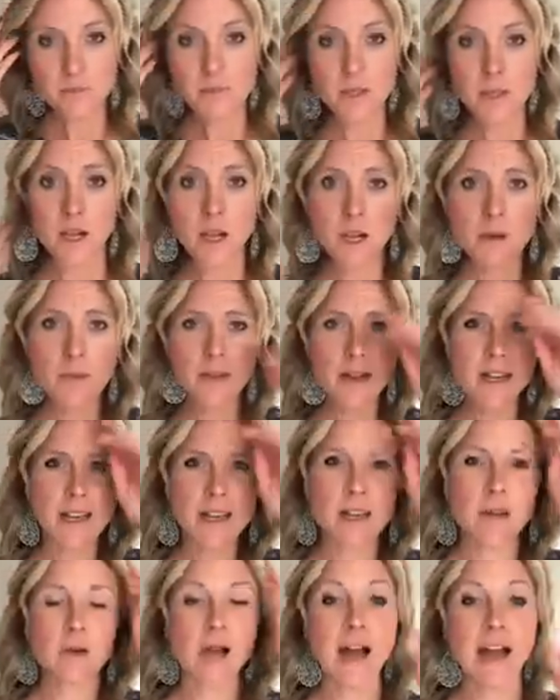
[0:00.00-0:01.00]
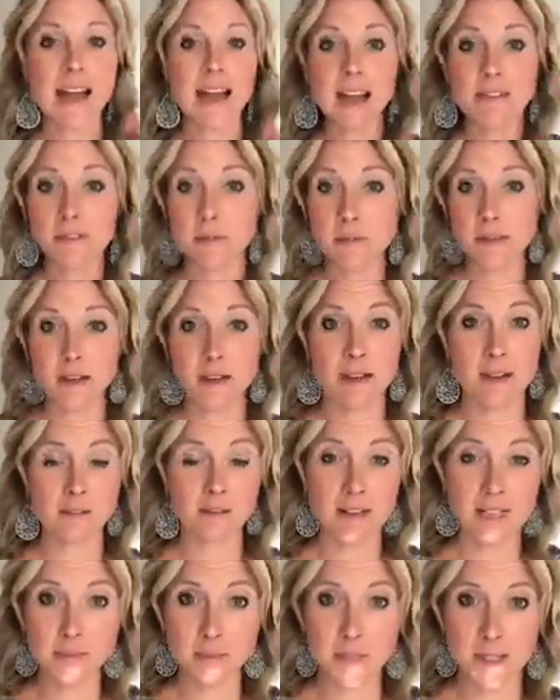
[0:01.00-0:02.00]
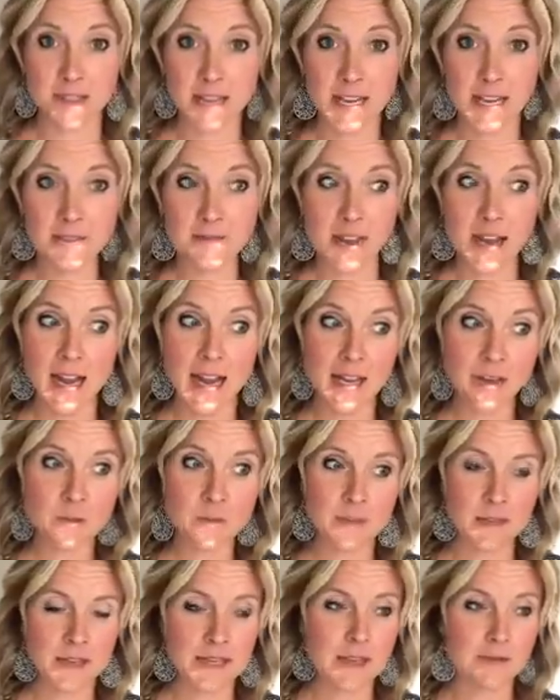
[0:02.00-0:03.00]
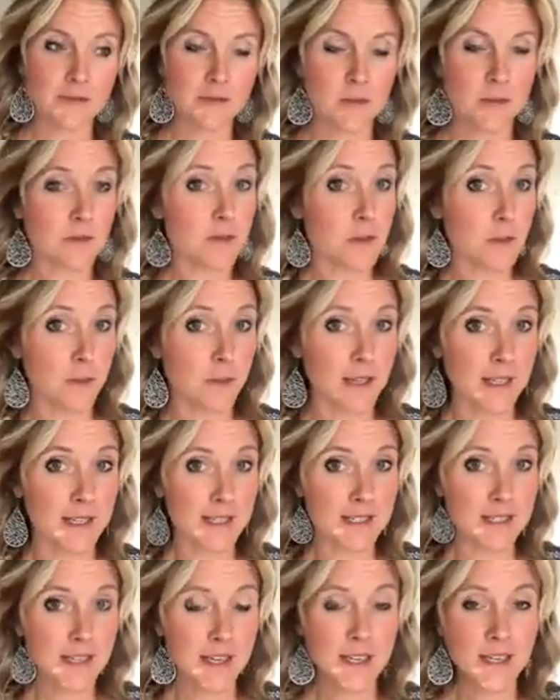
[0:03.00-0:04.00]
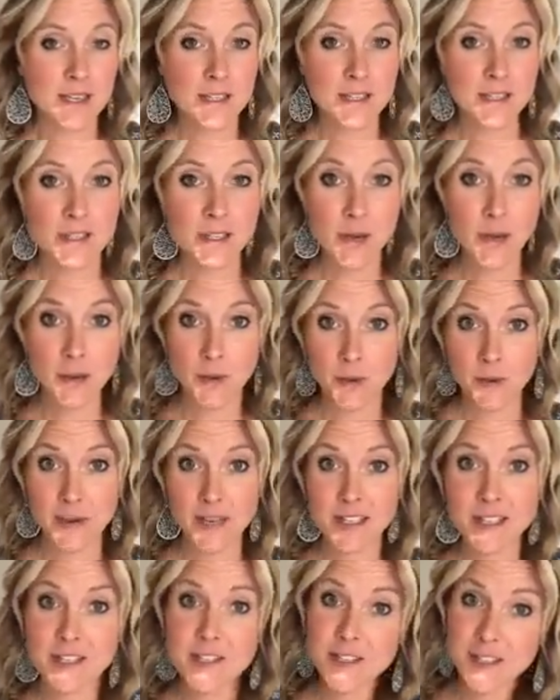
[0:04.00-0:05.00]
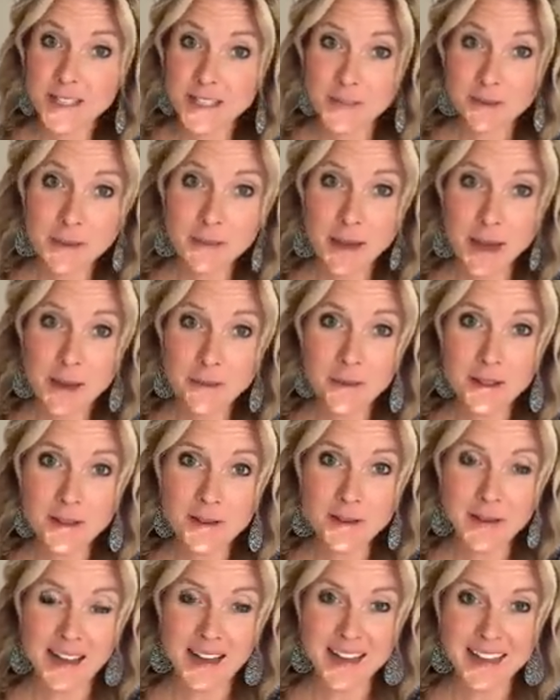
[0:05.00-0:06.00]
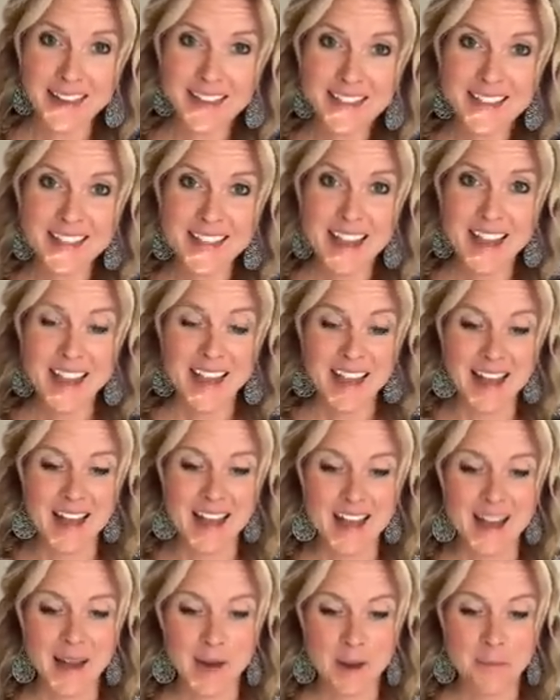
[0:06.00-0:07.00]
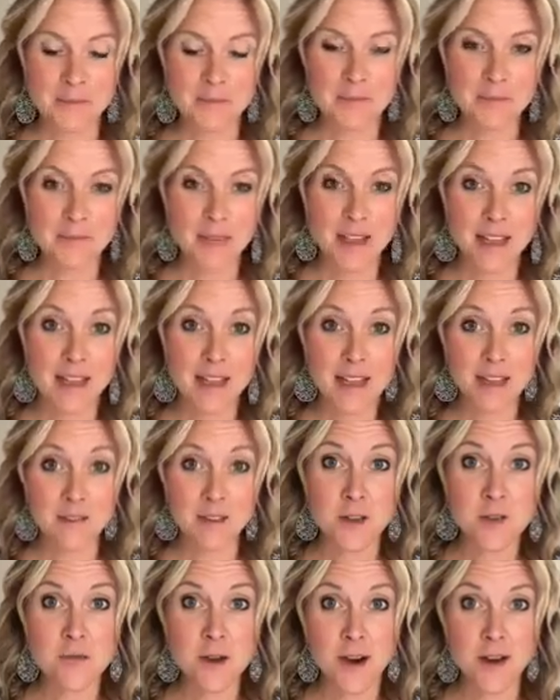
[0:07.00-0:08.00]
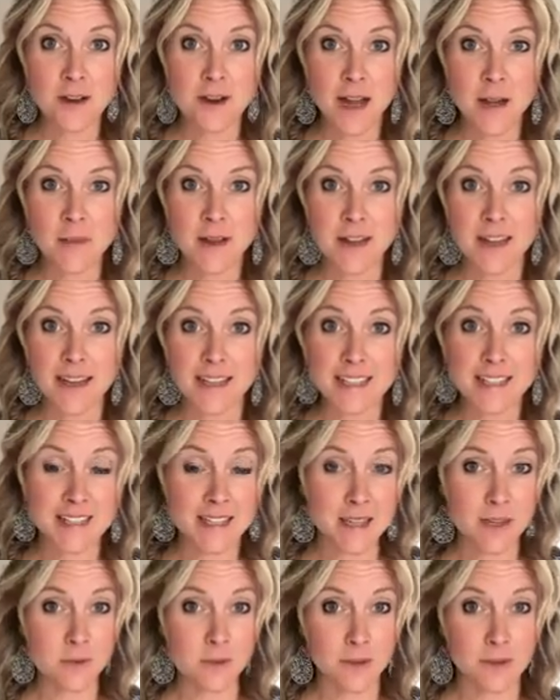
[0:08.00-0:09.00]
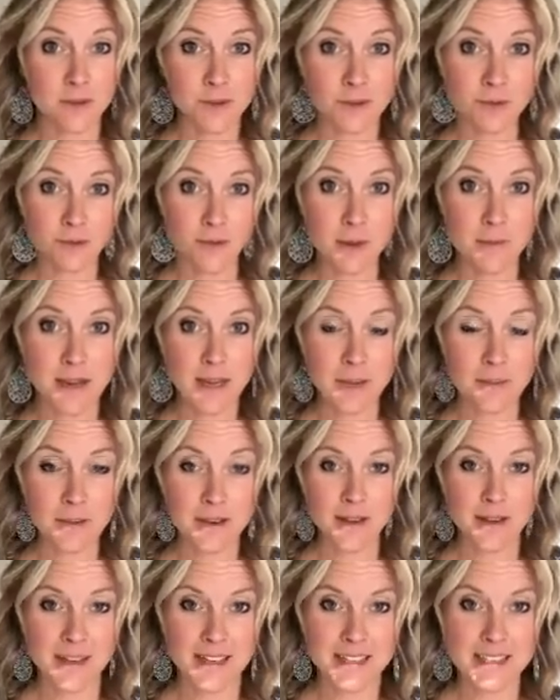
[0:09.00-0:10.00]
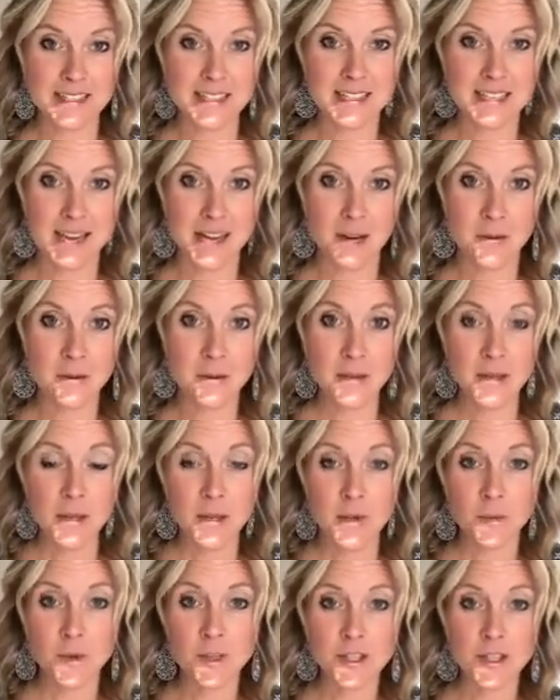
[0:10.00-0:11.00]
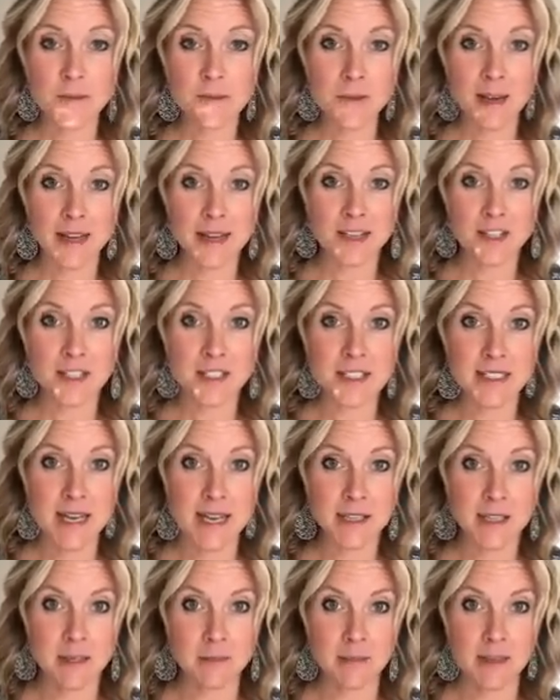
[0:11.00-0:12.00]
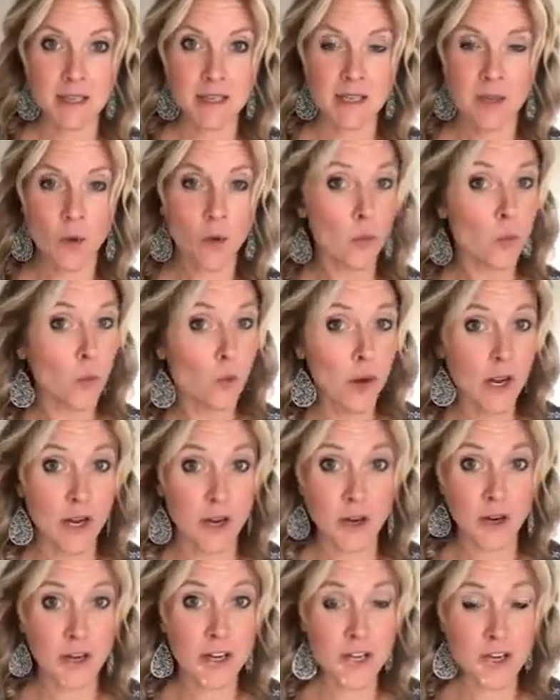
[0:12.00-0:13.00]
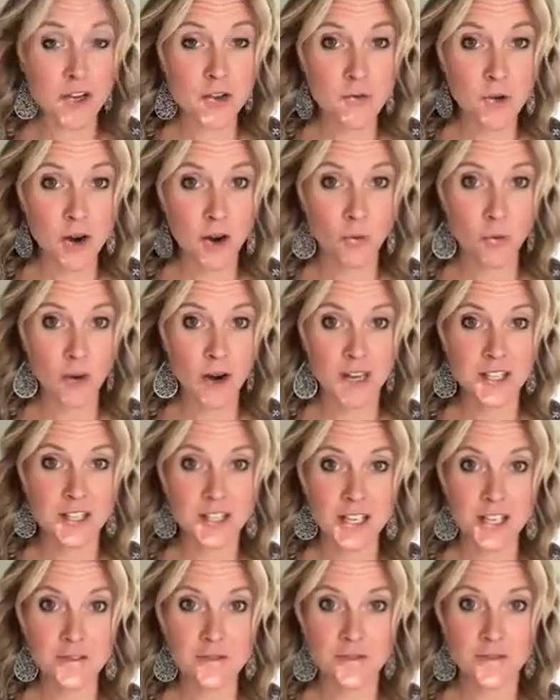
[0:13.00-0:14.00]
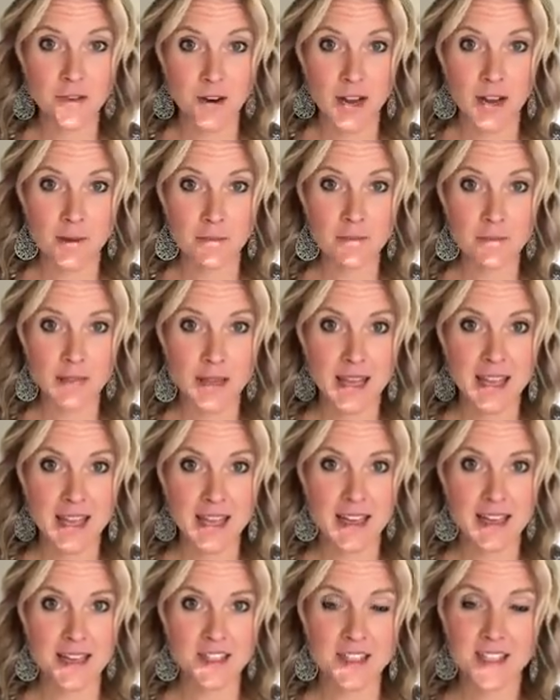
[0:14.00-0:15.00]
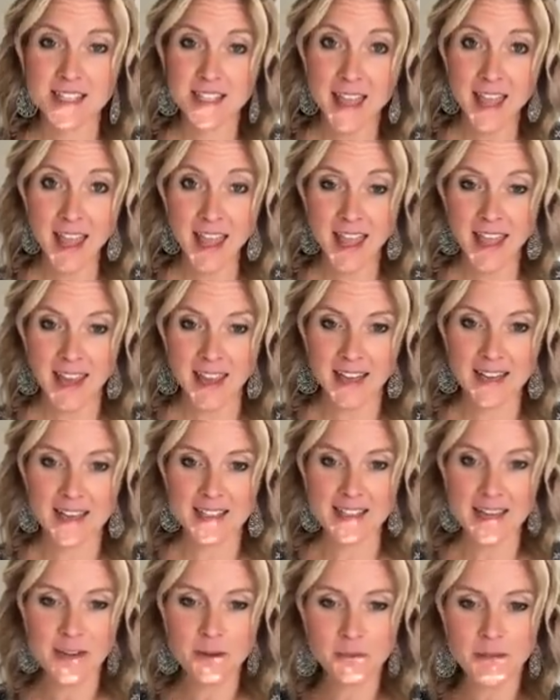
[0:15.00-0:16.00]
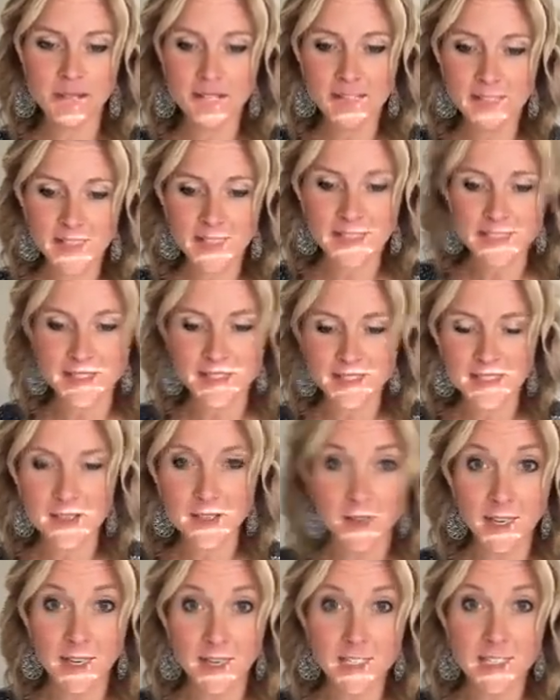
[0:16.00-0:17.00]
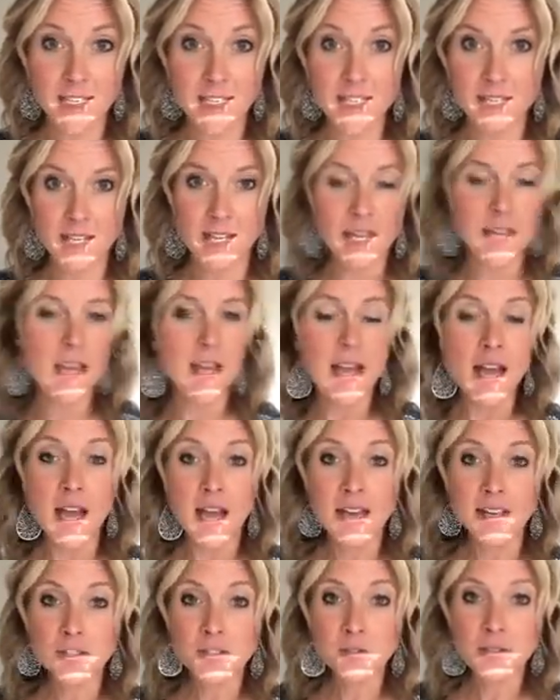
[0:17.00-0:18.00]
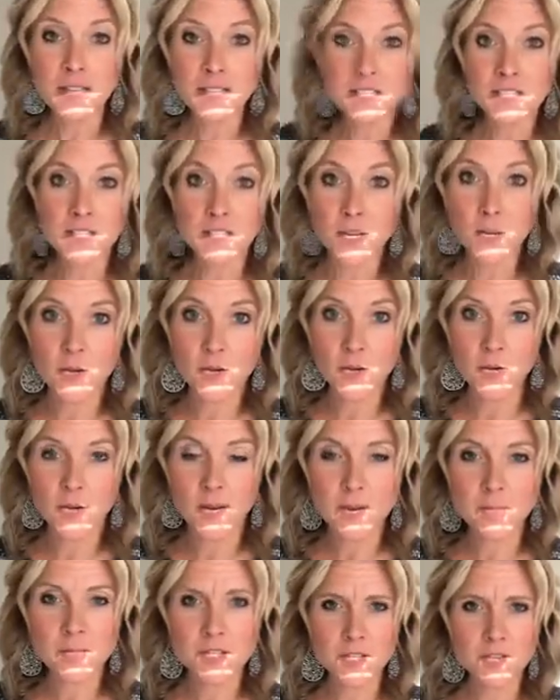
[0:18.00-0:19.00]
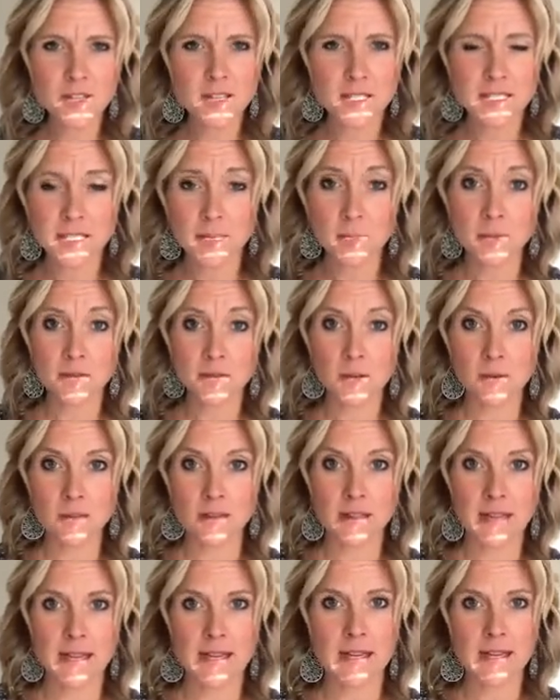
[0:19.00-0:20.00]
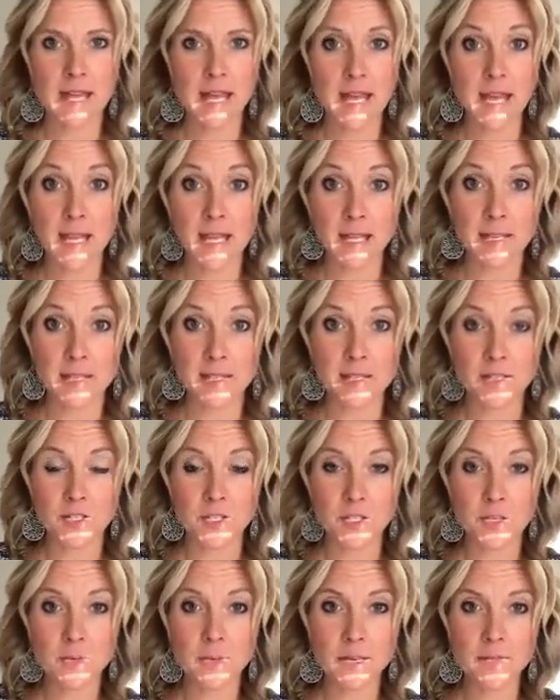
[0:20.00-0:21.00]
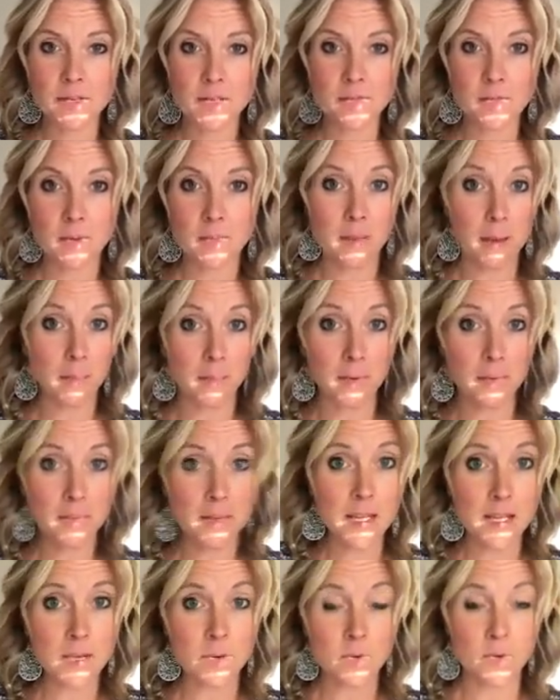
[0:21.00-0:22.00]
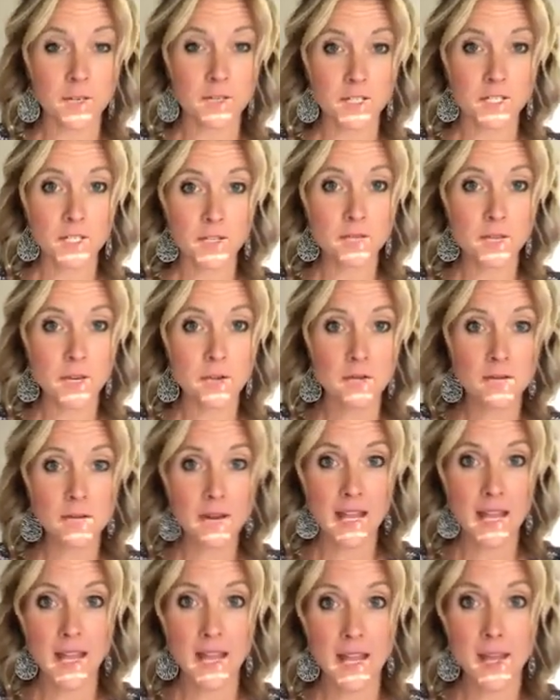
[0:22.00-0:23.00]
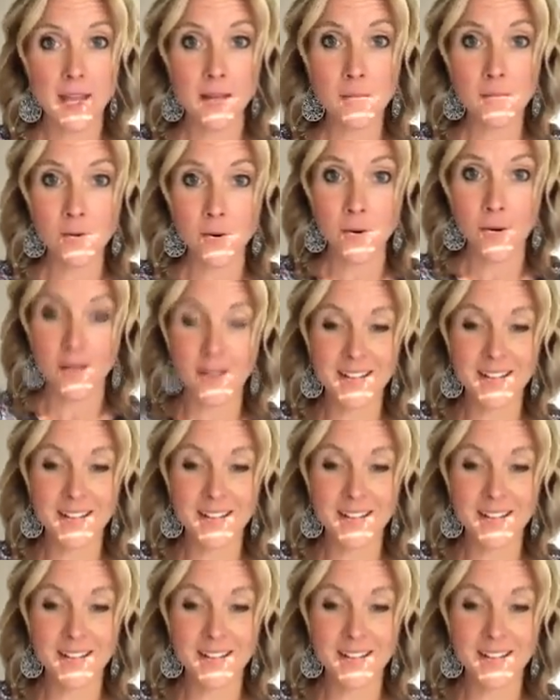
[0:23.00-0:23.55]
alrighty, I haven't been on a Facebook Live, I don't believe, for a few weeks. So it is good to be back with you guys. If you are coming on, I see that we're drumming up an audience now. Would you mind just telling me where you are watching from and just say hey, because I really like to see you guys. And I do get to know you. I'm sure that some of you are like, hey, do you even remember me? Or do you know who I am? Or